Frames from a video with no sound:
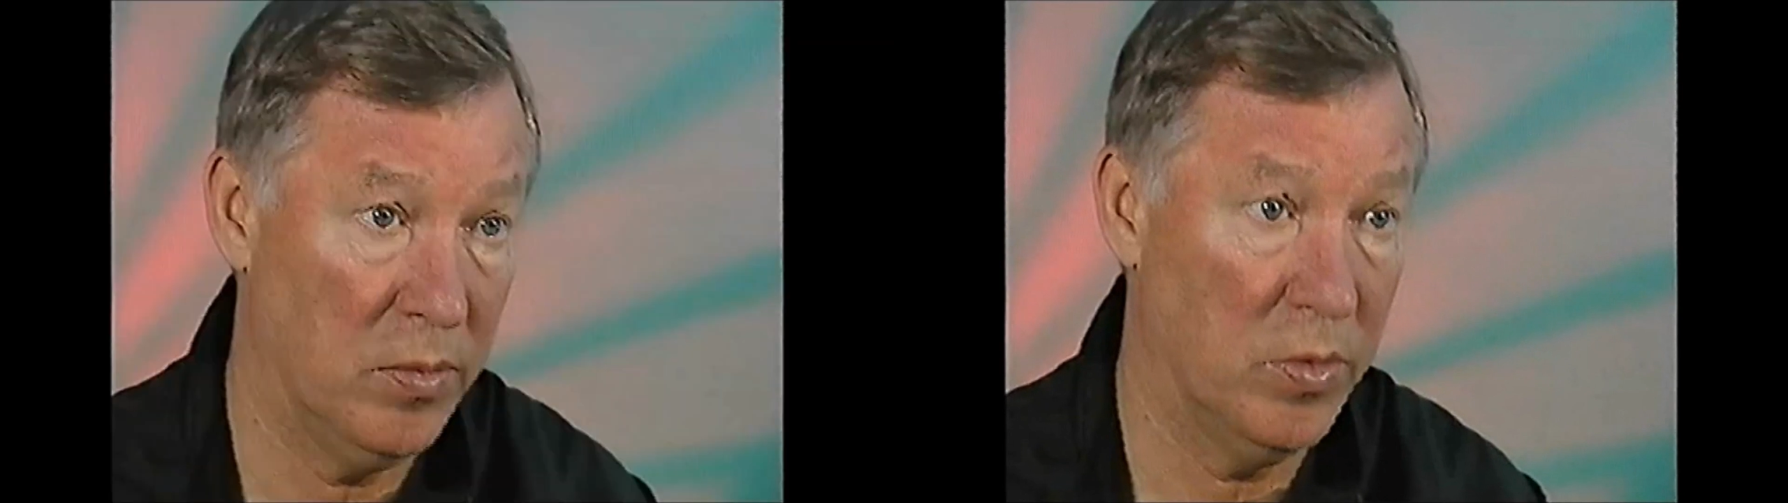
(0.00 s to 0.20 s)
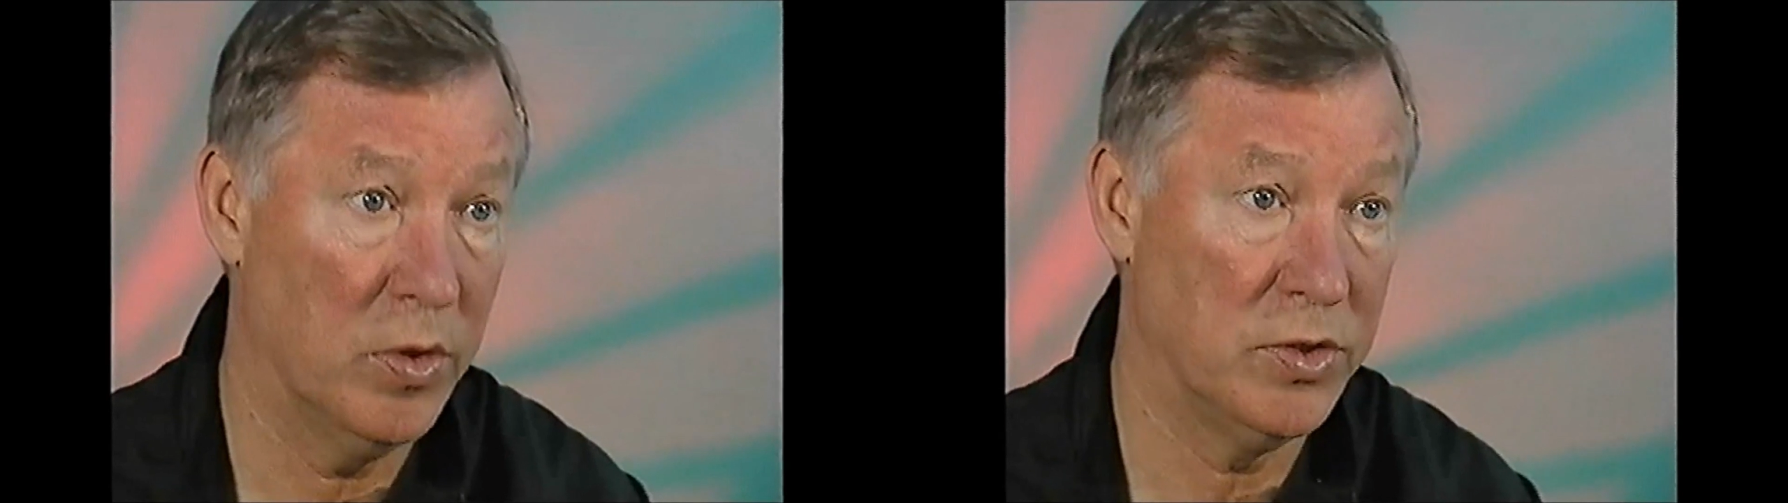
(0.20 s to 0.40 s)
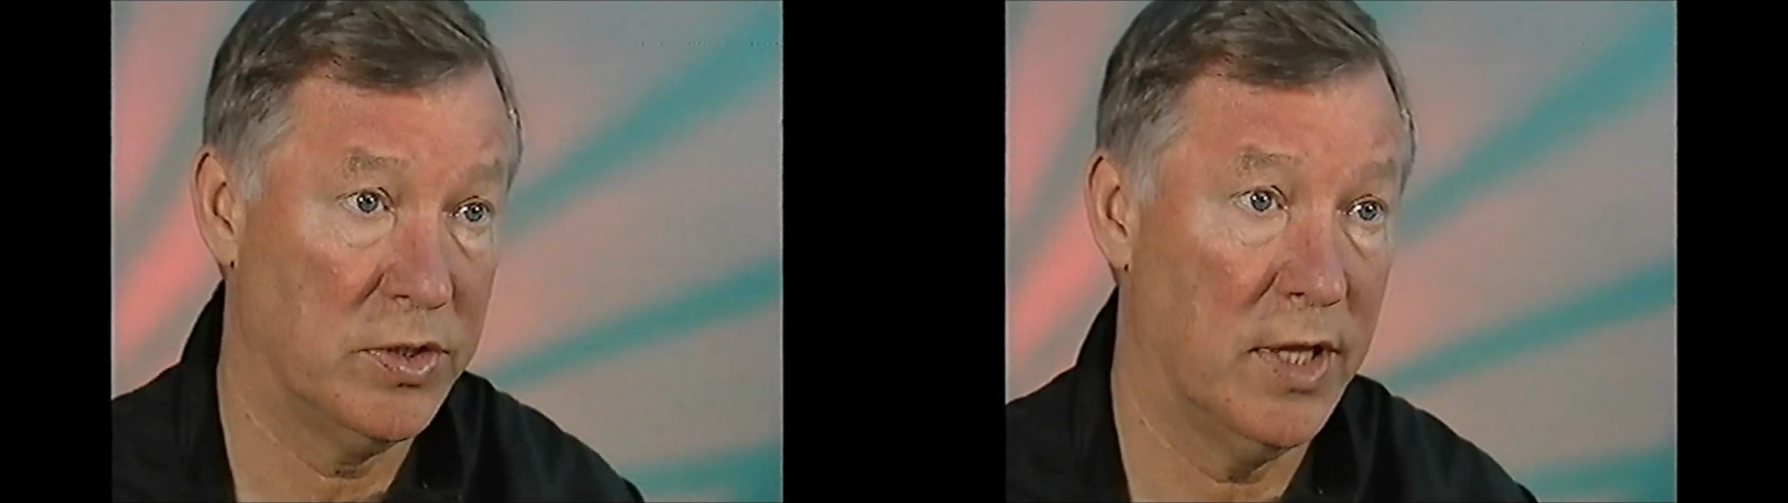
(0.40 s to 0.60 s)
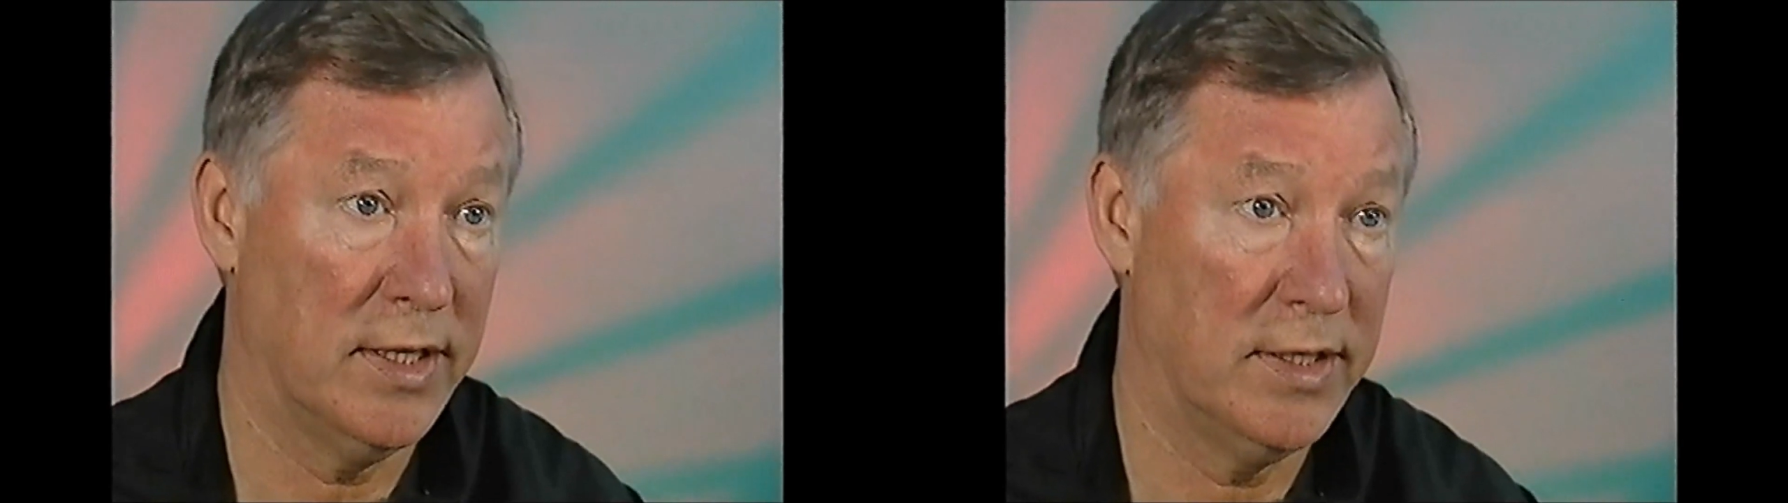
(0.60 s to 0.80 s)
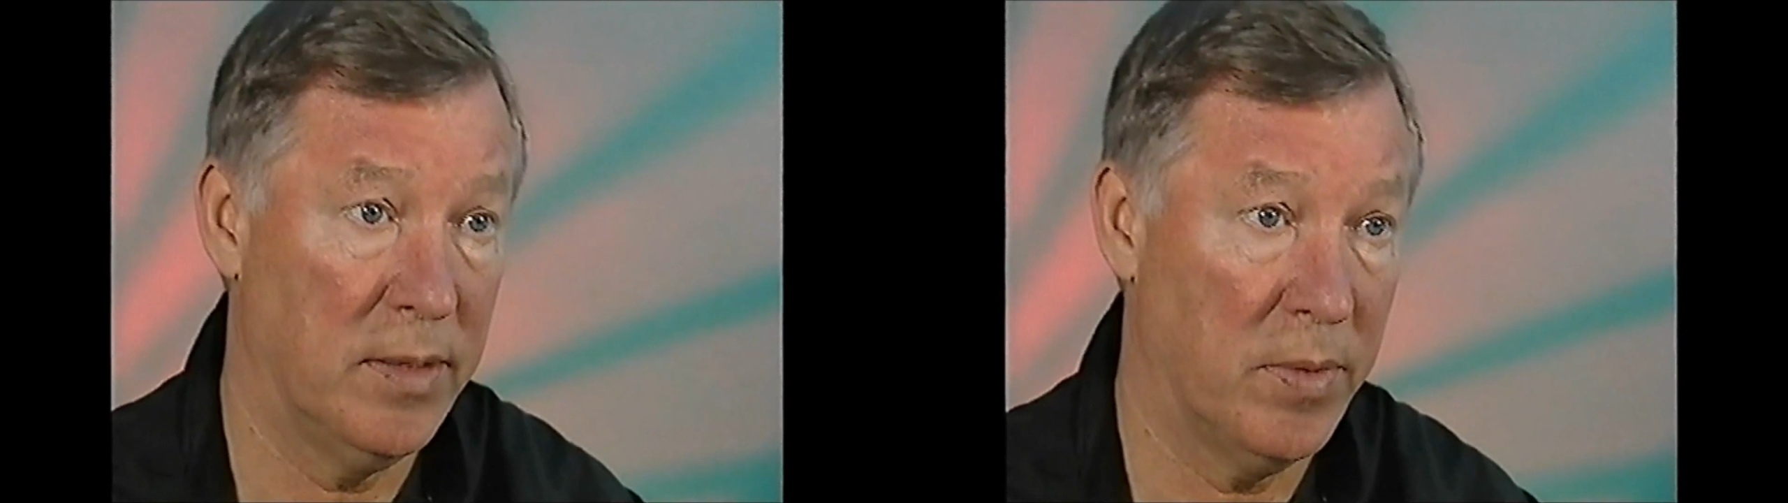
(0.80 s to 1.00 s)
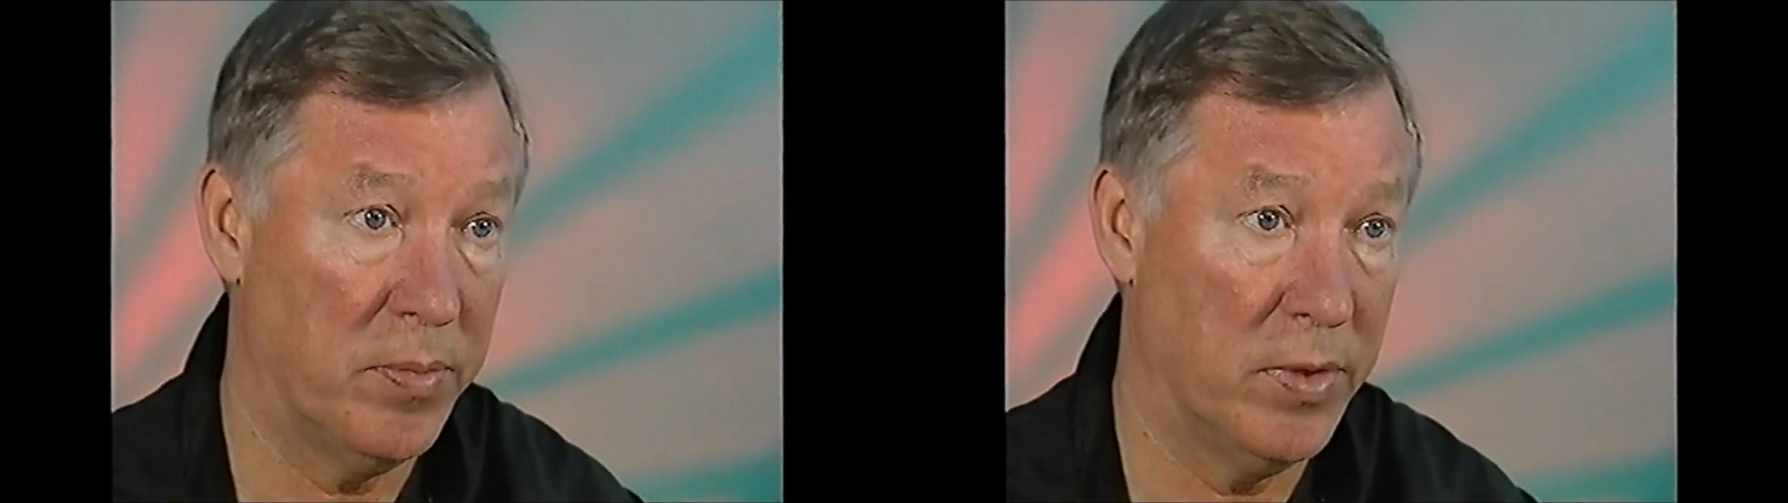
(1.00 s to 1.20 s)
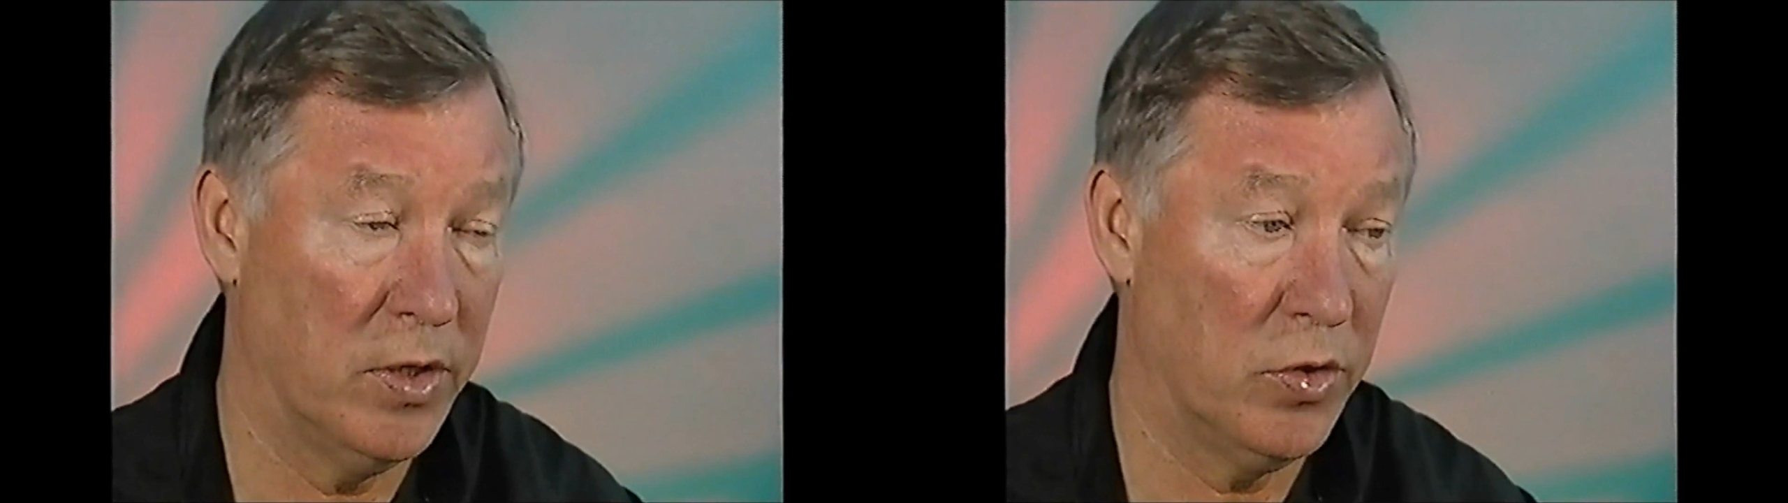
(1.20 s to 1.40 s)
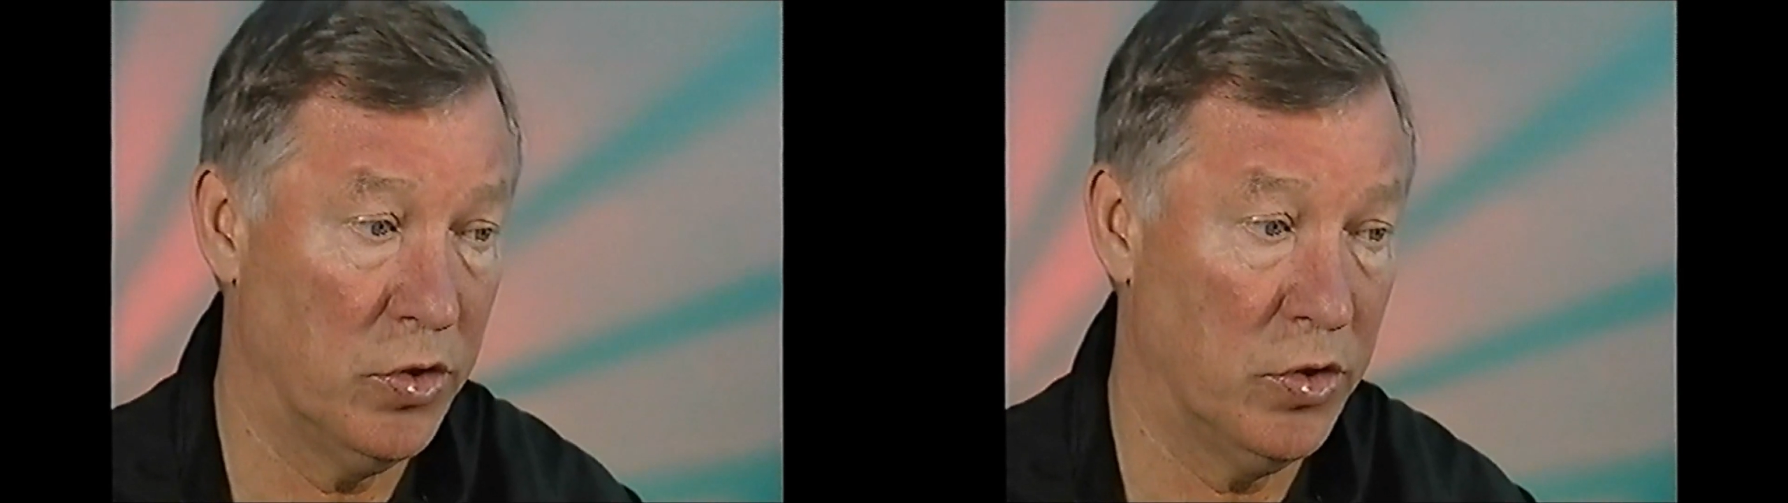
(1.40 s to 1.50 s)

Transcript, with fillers: was that type of player who